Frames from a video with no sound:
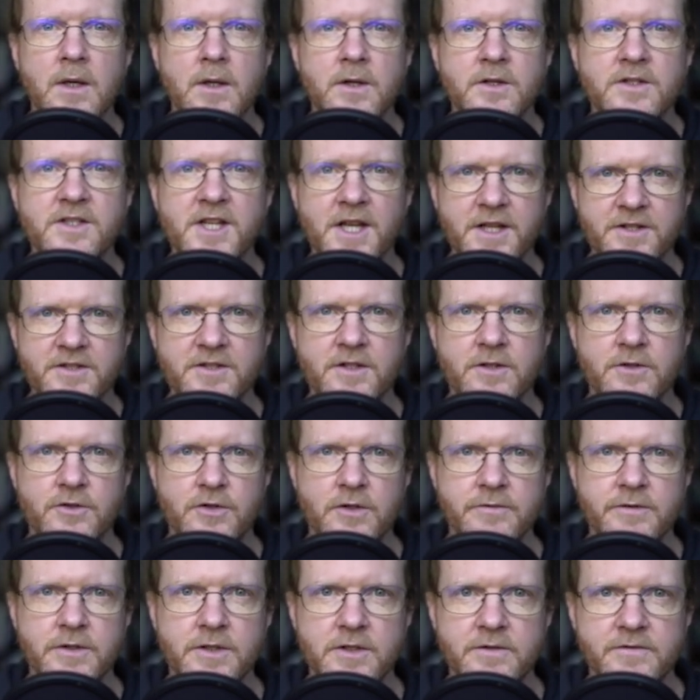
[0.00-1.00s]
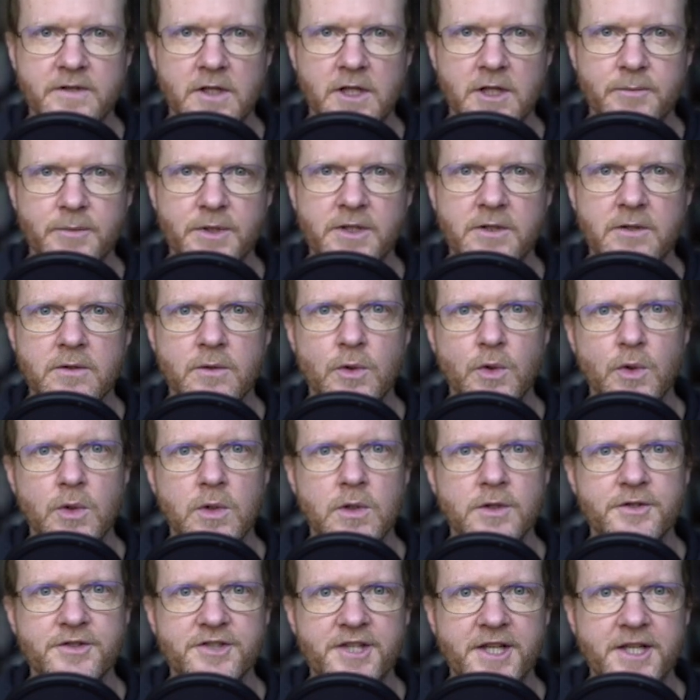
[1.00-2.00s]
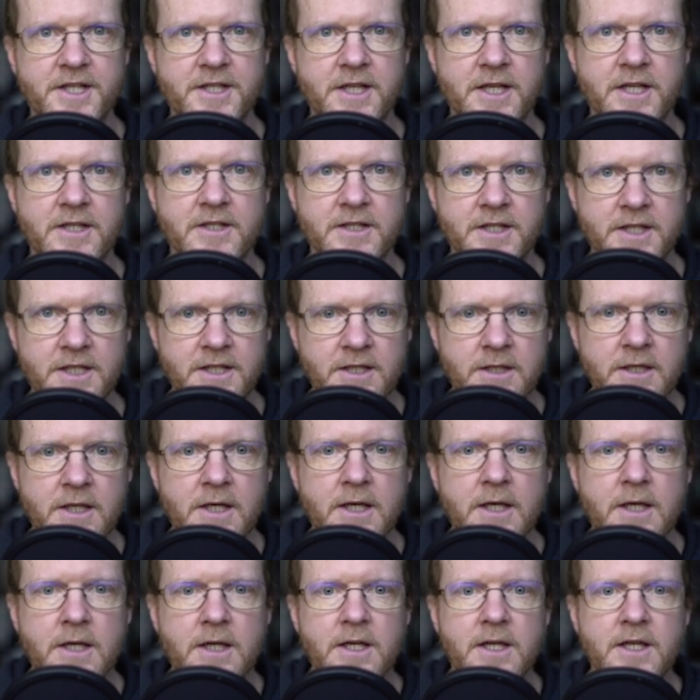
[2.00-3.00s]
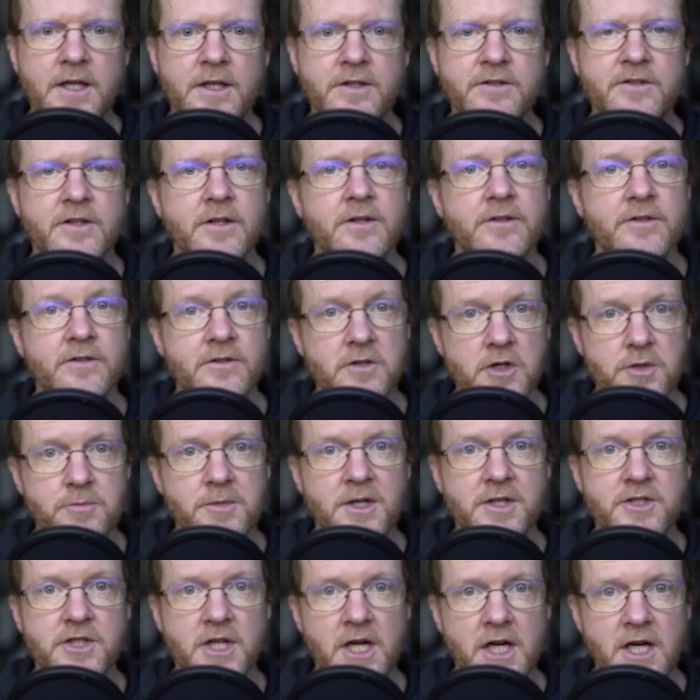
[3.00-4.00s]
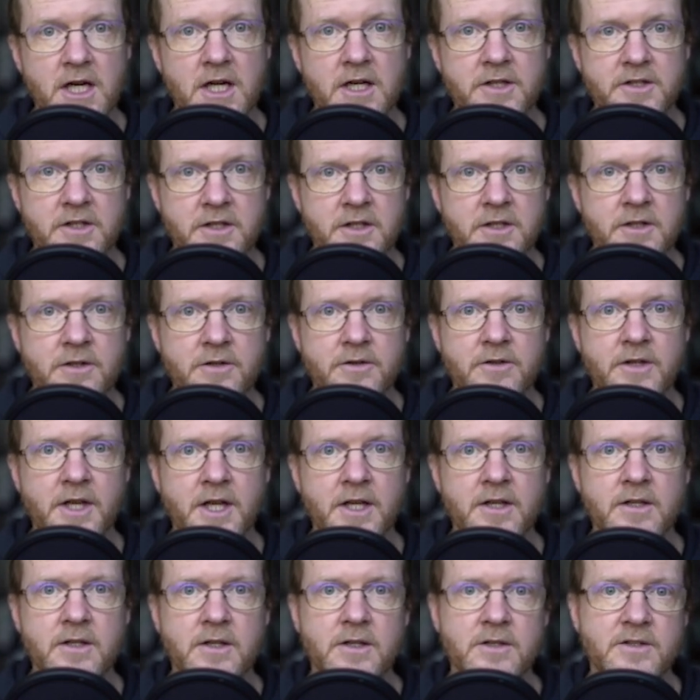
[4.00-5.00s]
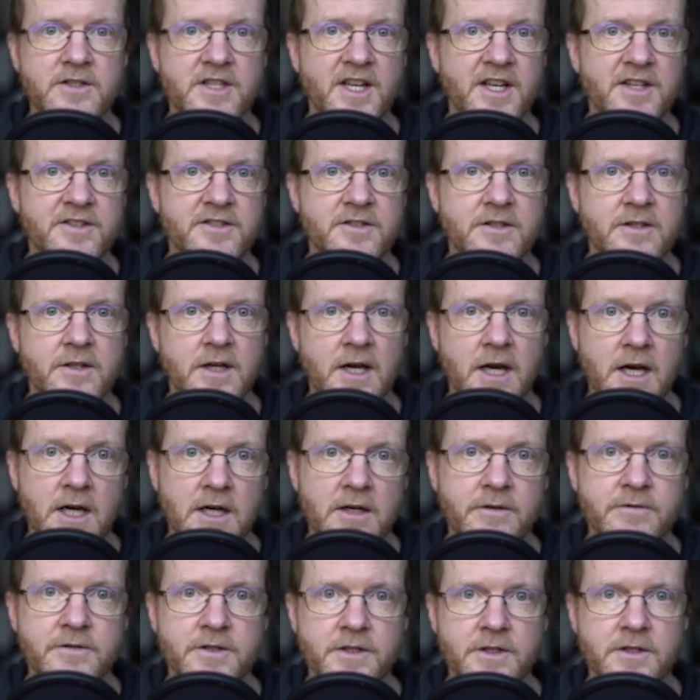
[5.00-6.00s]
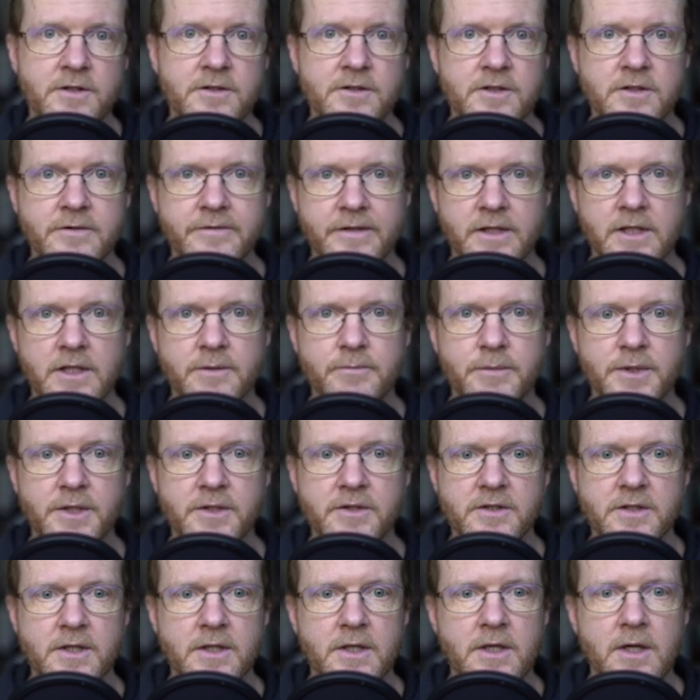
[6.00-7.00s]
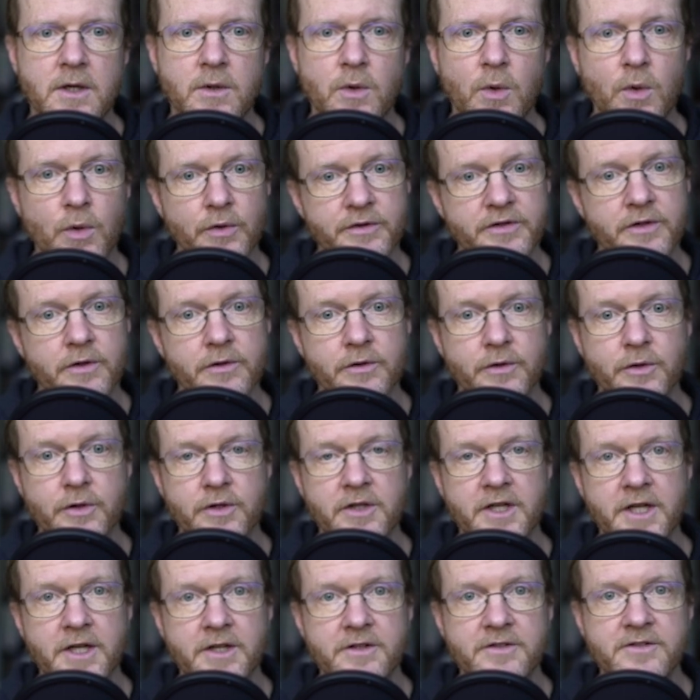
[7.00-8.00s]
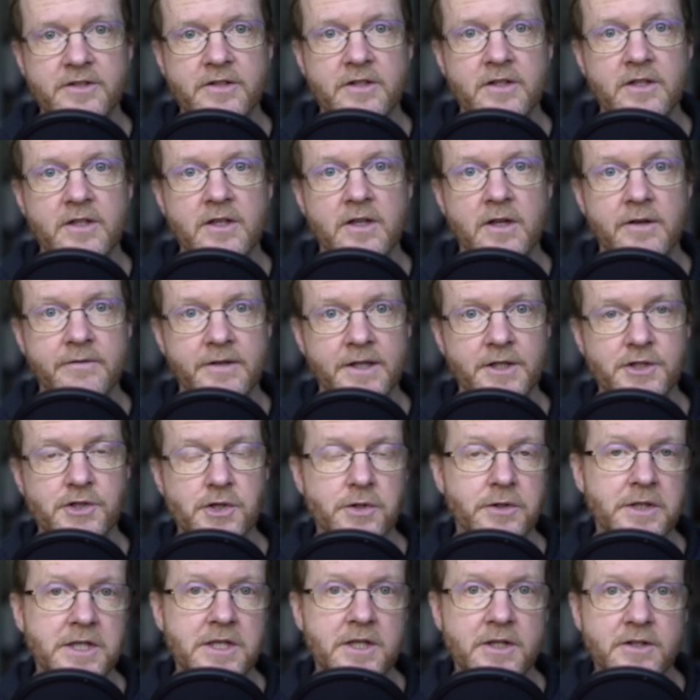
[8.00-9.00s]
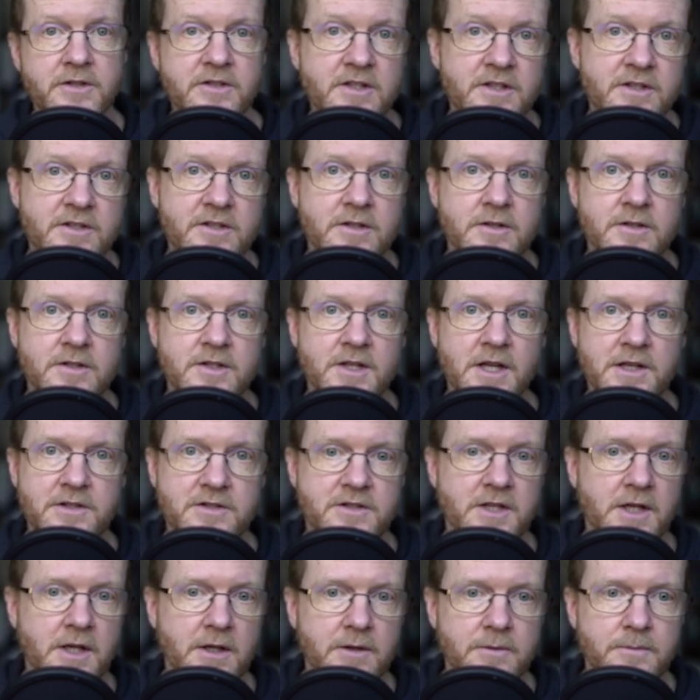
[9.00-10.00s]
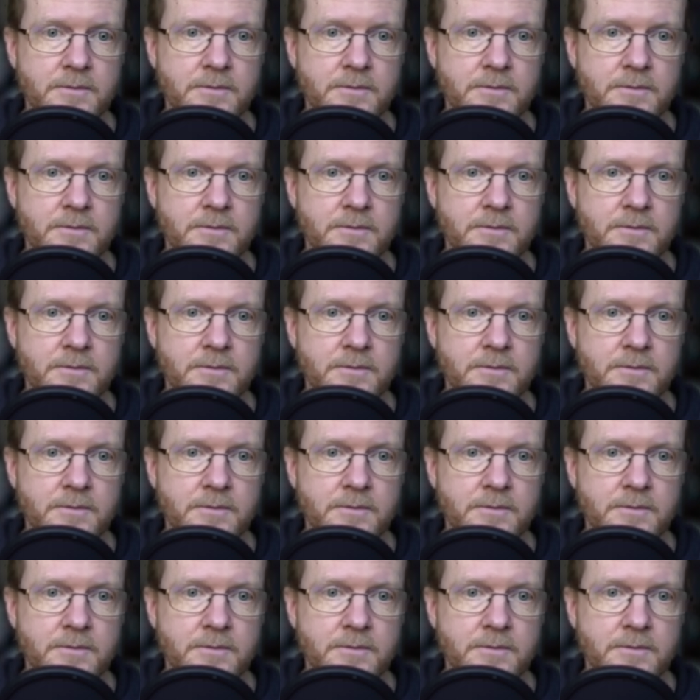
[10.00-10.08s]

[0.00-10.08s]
Test-driven development, or TDD, is so much harder than test after development, also known as eventually consistent testing.